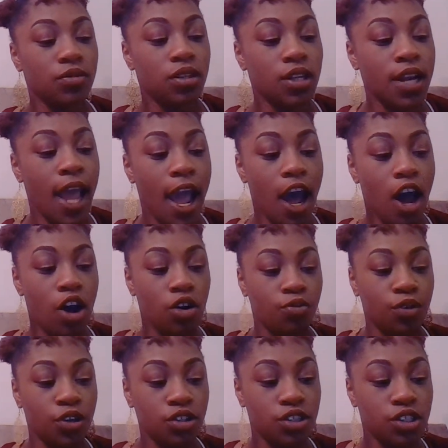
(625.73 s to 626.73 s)
Now
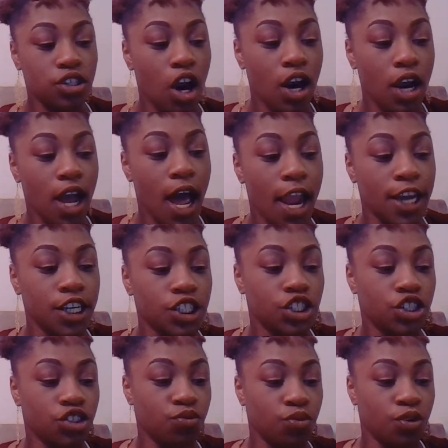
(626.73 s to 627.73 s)
when you start
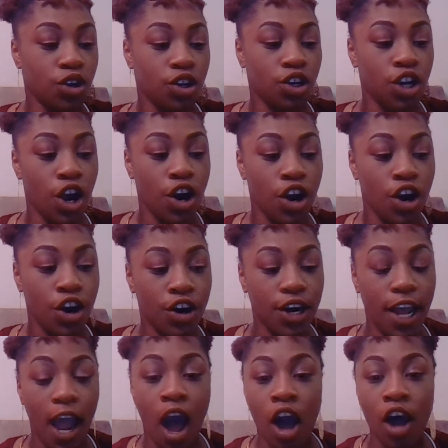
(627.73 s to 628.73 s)
college, you will learn,
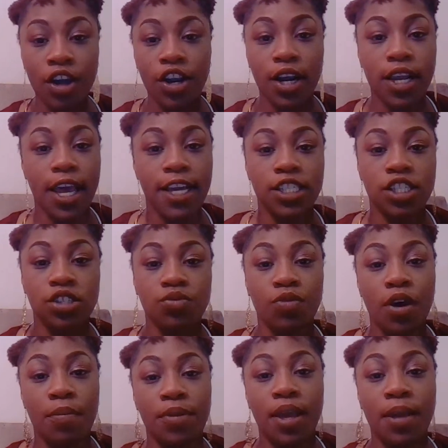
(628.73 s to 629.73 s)
all your classes
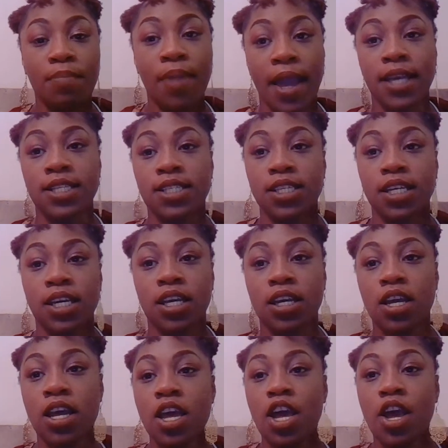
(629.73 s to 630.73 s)
will be basic.
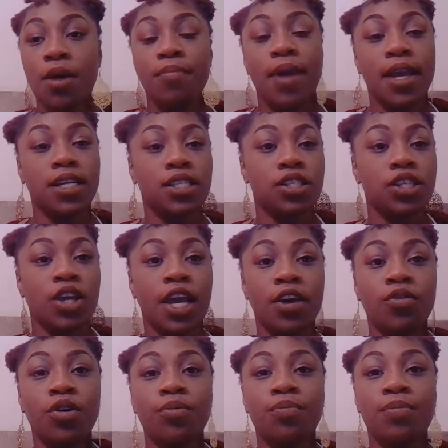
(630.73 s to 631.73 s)
Basically,
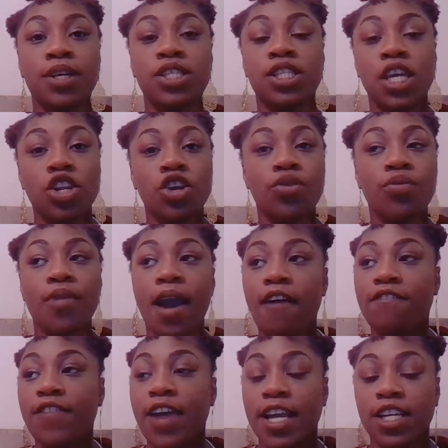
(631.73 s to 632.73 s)
it'll be centered
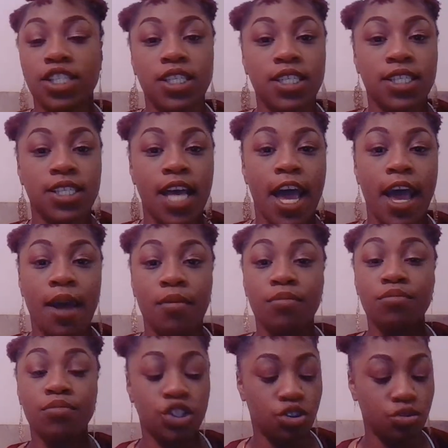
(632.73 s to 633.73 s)
around fashion design,
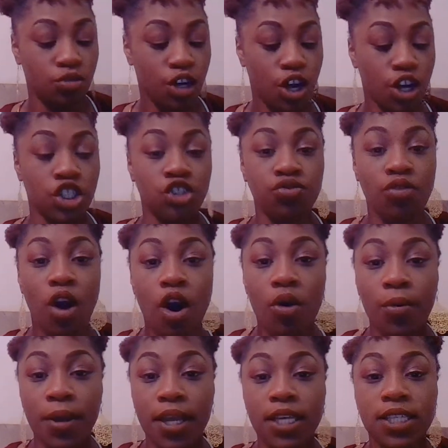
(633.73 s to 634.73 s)
but you learn
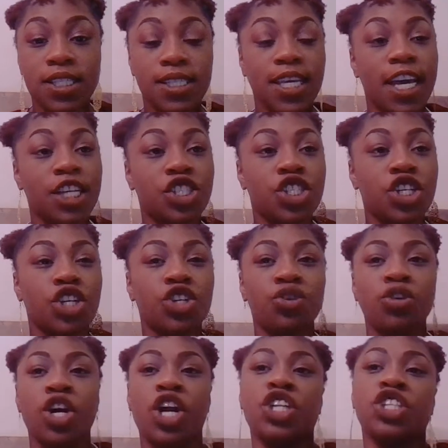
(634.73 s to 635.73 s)
drawing, sketching,
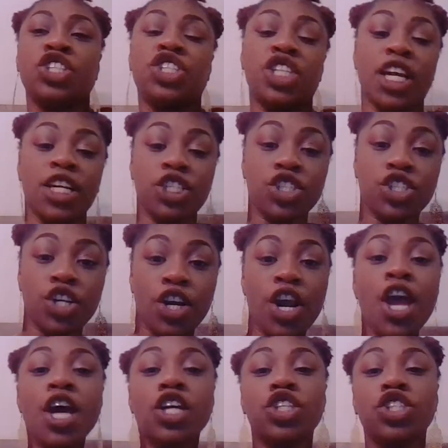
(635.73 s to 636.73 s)
you learn gesture,
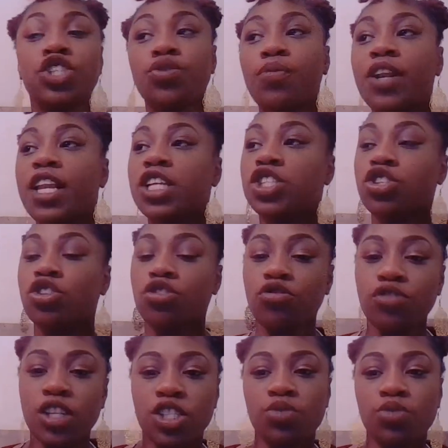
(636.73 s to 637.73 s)
because you will need to
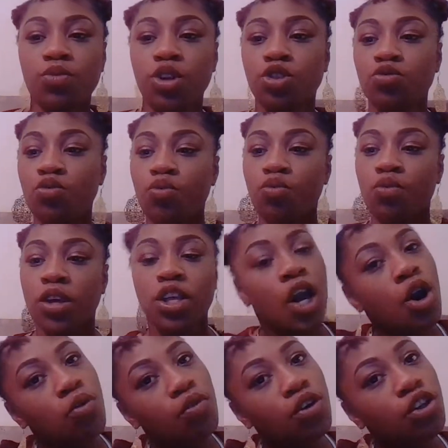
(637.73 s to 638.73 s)
do this when
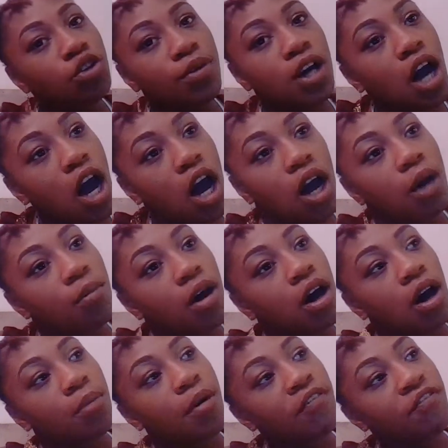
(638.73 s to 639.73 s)
you become
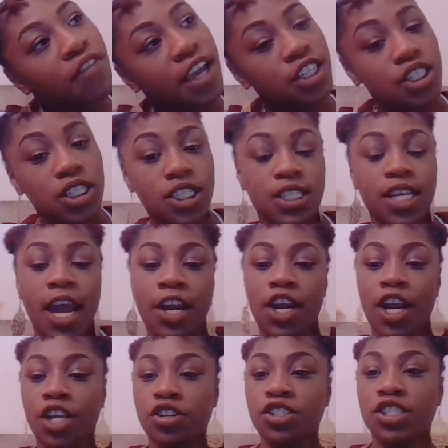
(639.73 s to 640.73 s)
a fashion designer
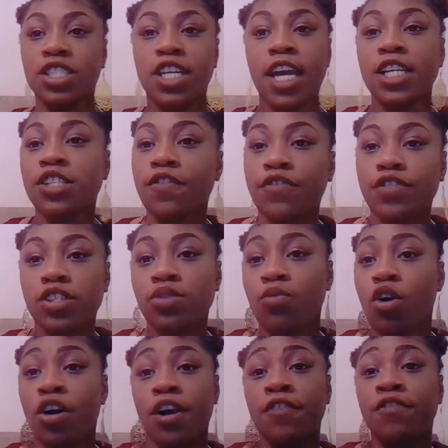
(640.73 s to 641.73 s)
and you're sketching for
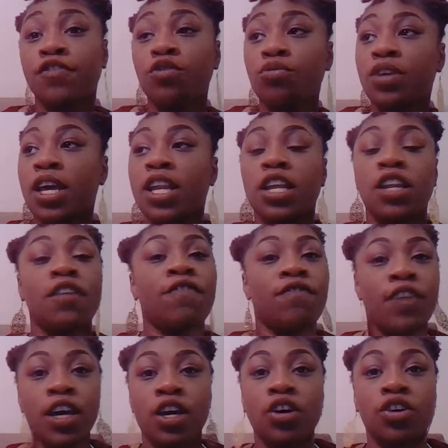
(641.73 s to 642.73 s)
someone, or if you get in the
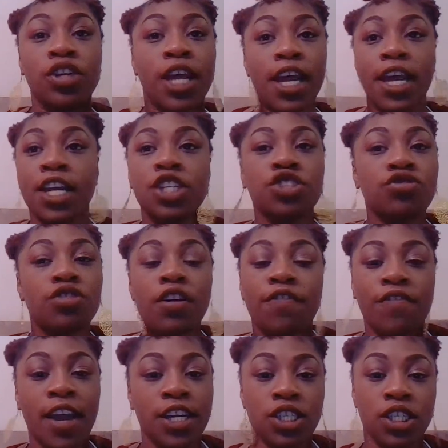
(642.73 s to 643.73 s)
field, the industry of
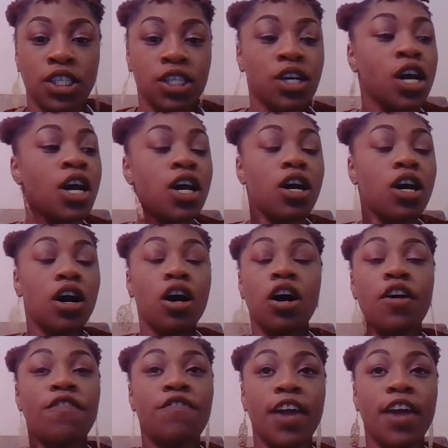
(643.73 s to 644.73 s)
fashion,
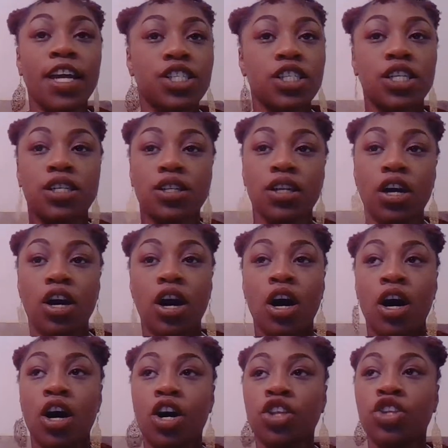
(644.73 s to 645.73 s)

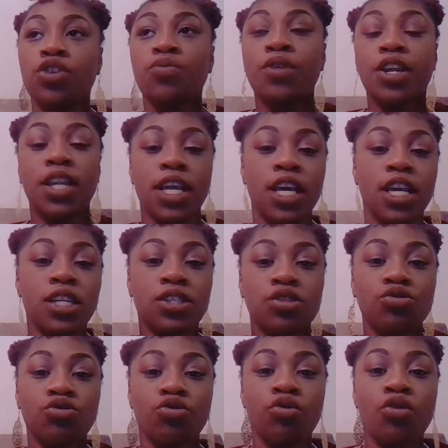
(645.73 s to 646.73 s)
you will need
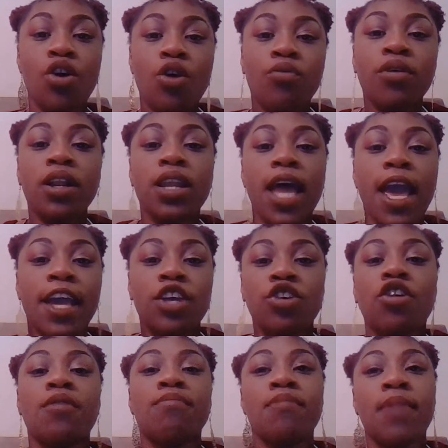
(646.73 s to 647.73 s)
to relay
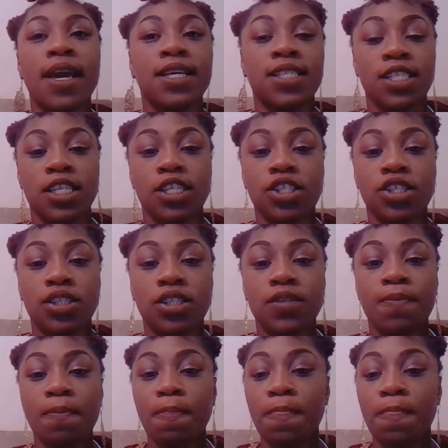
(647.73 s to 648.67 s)
your message